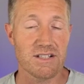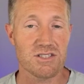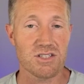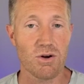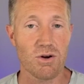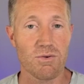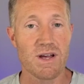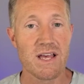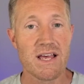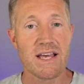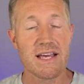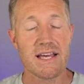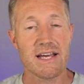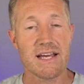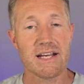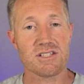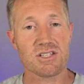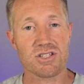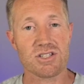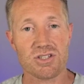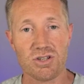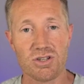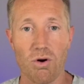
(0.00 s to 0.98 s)
So it's
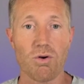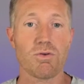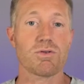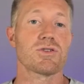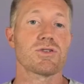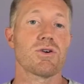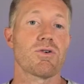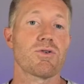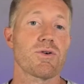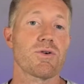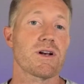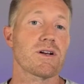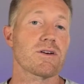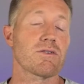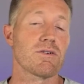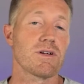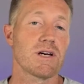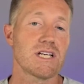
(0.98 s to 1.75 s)
so, so critical.